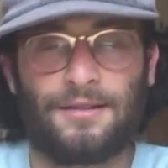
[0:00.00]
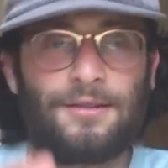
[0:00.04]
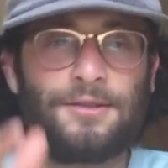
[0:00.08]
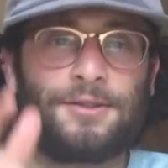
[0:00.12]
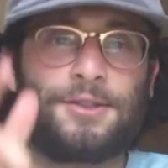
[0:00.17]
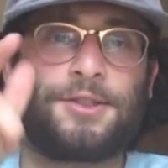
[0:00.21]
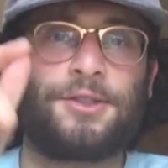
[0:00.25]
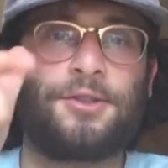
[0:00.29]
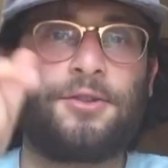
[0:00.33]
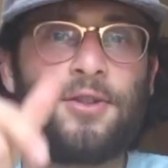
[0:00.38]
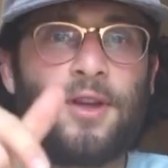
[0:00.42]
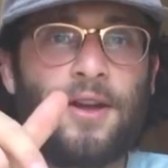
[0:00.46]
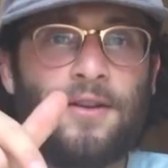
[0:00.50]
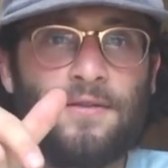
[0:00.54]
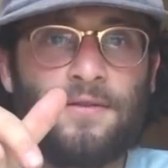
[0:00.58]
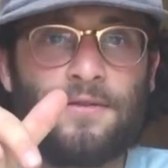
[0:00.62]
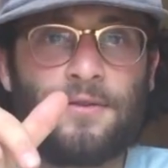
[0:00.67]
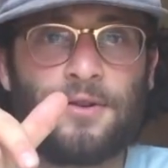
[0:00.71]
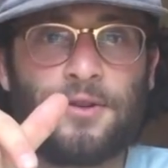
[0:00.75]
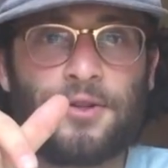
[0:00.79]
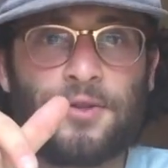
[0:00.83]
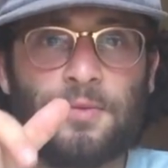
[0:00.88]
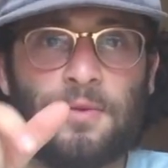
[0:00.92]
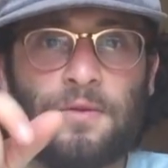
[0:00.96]
I'll show that
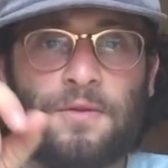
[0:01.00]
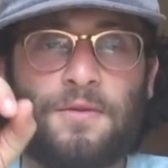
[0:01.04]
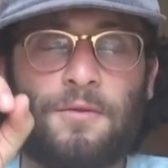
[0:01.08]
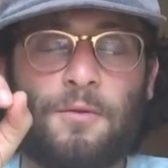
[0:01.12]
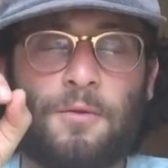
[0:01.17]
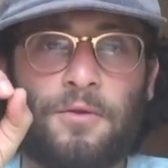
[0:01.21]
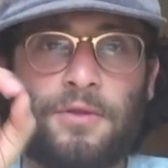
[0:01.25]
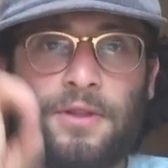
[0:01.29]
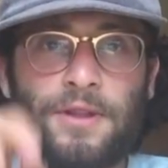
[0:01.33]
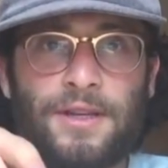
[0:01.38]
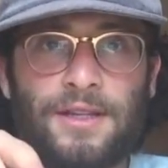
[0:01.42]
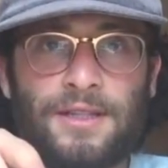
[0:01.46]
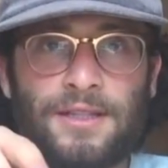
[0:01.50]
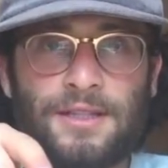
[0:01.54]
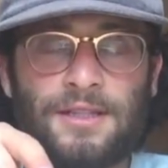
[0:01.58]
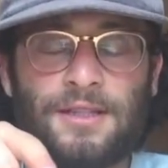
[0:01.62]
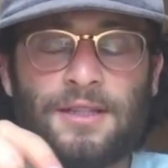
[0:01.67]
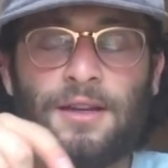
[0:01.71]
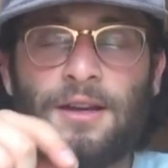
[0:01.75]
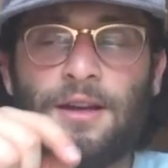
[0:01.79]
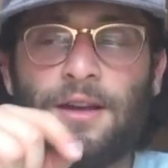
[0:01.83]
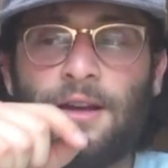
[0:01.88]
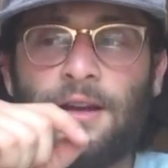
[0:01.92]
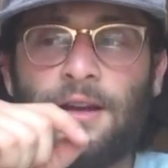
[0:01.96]
footage before this.